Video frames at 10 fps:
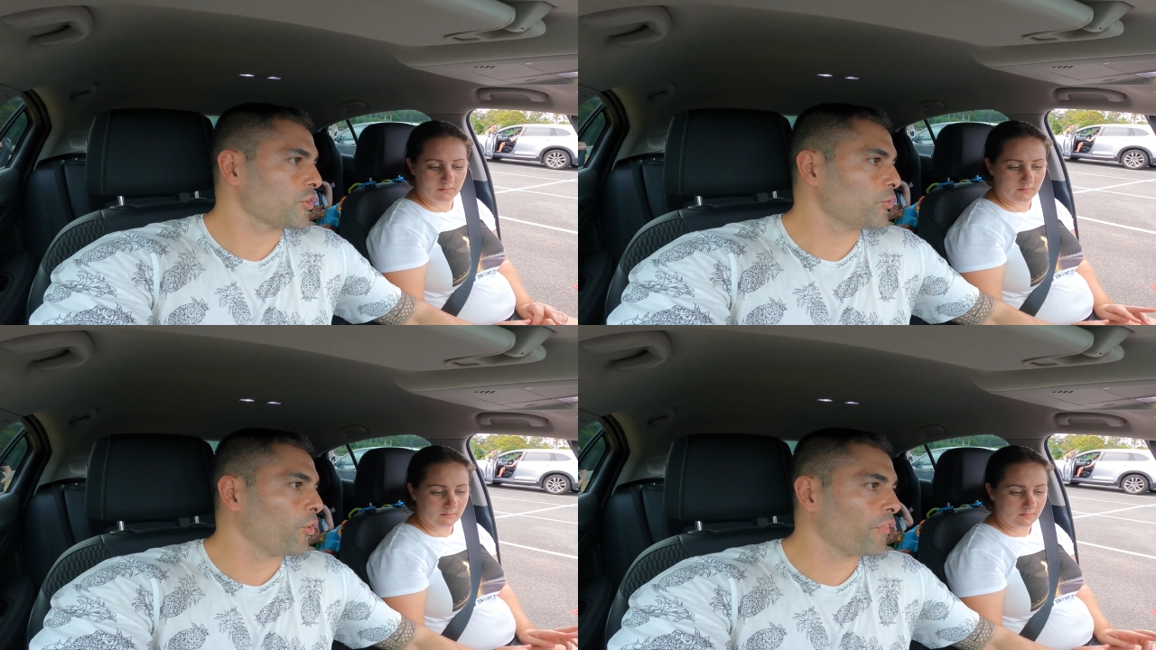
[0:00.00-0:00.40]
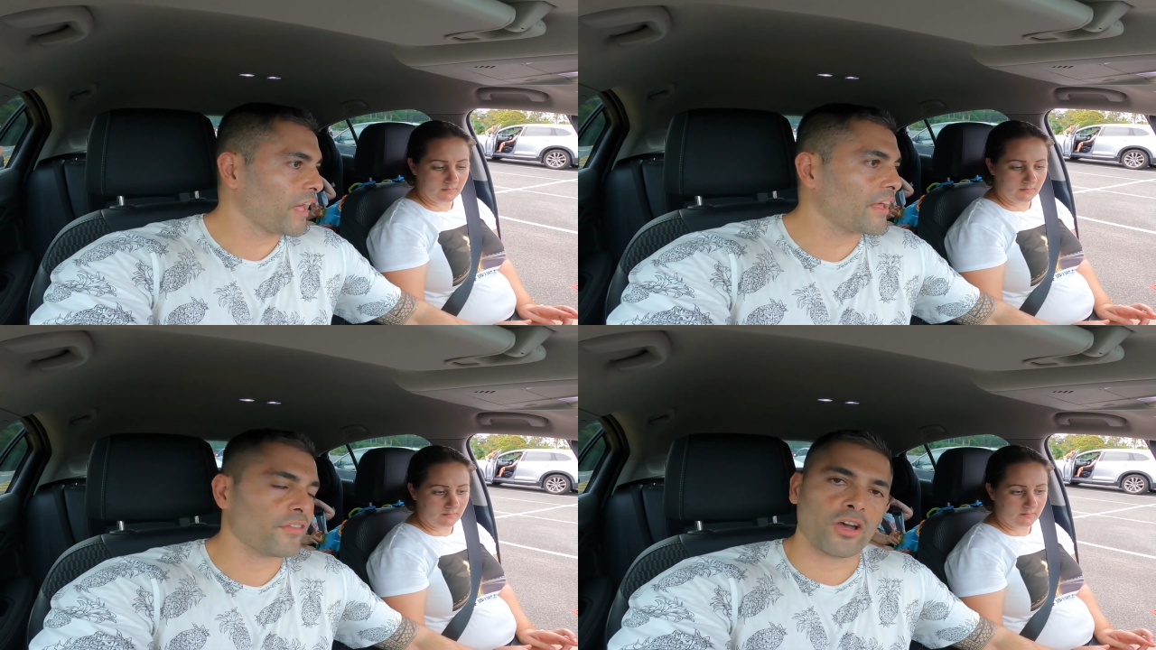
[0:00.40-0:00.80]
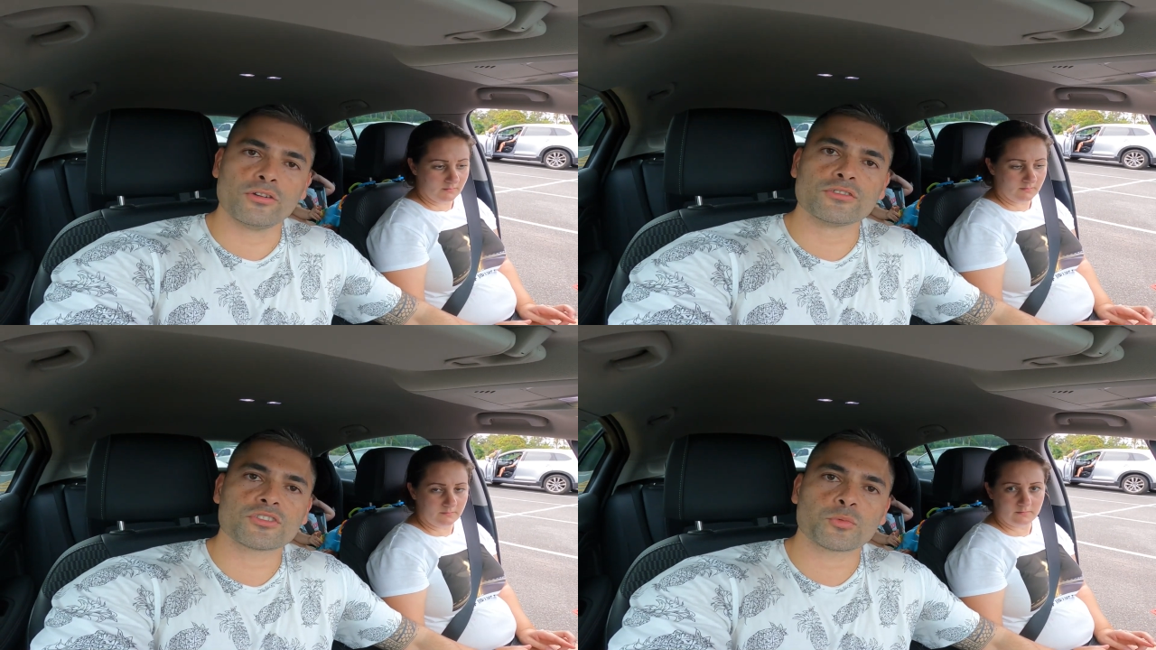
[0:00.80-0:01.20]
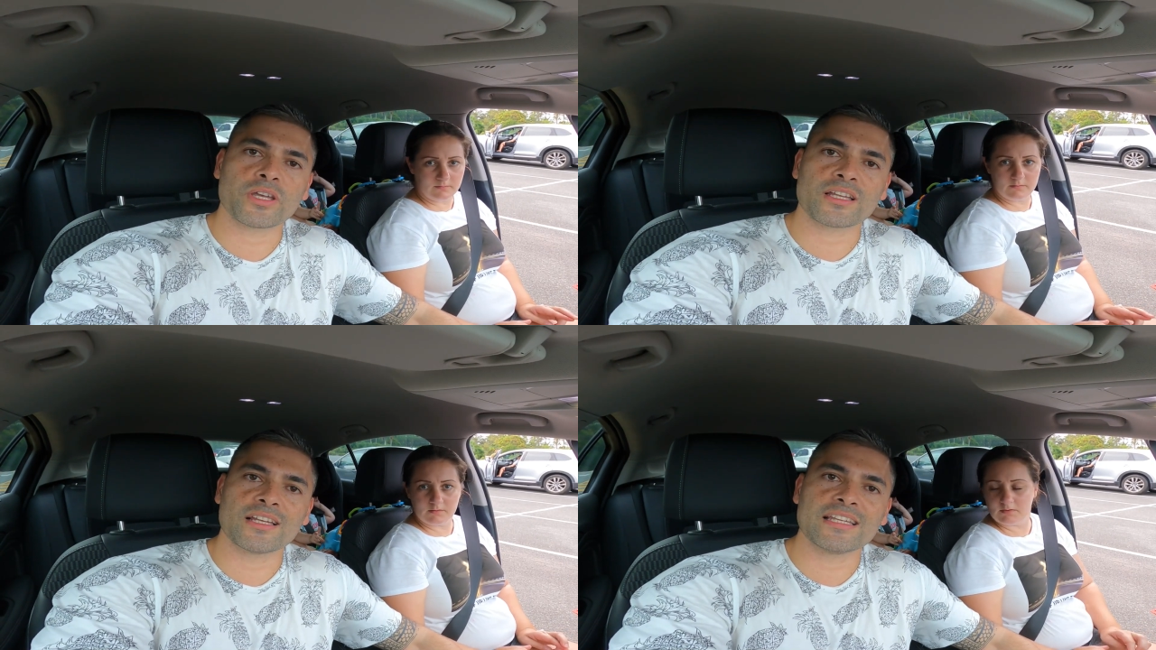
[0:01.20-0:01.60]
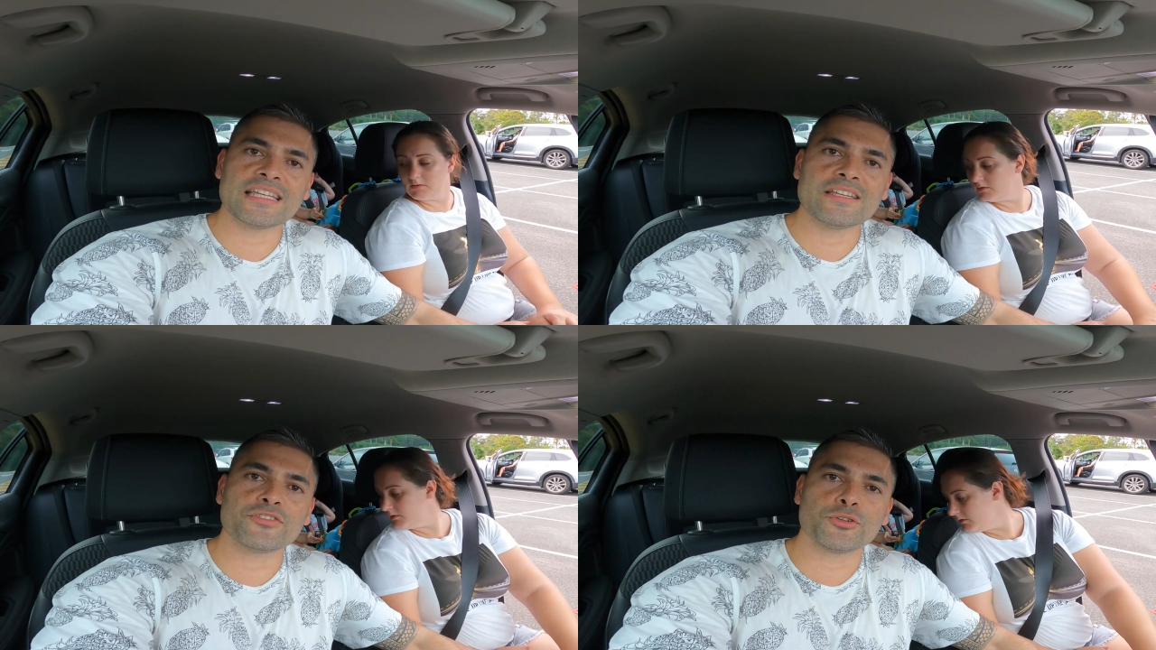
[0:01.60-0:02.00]
Speaker 1: So on that note, we're going to
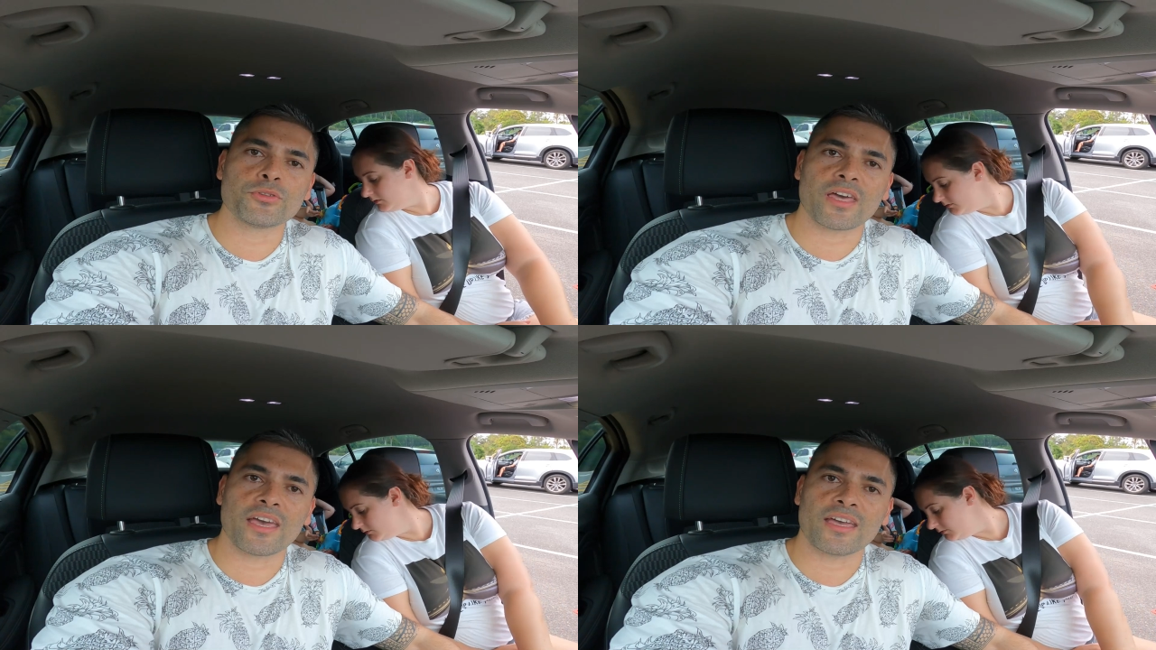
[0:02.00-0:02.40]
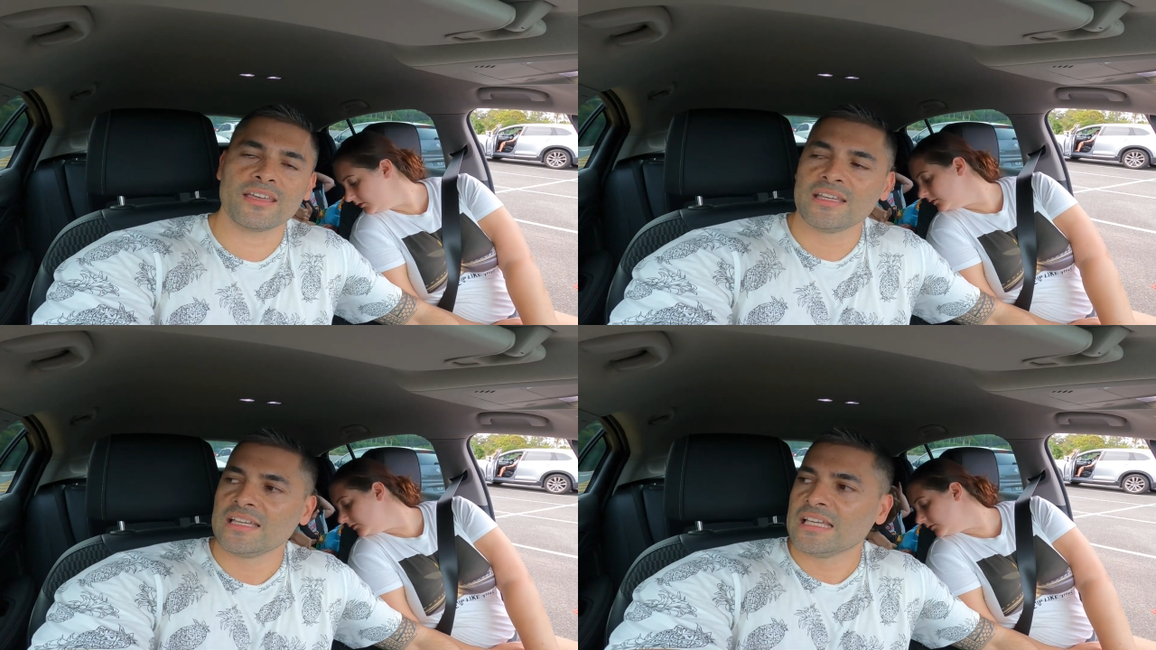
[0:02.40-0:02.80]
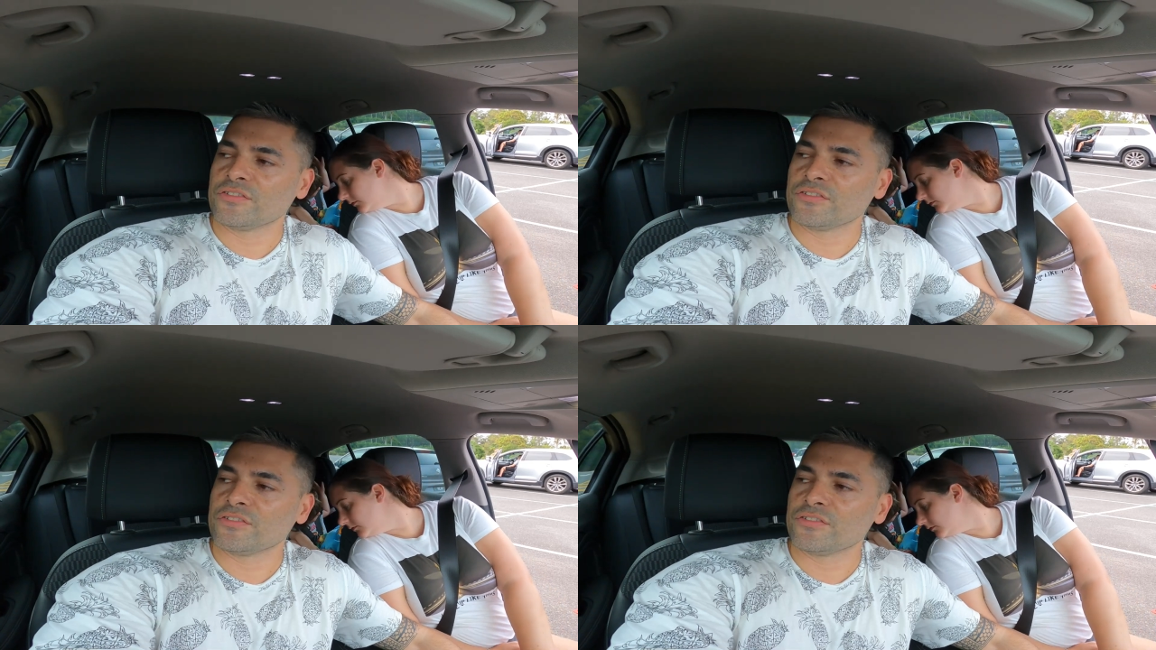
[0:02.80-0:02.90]
leave you there.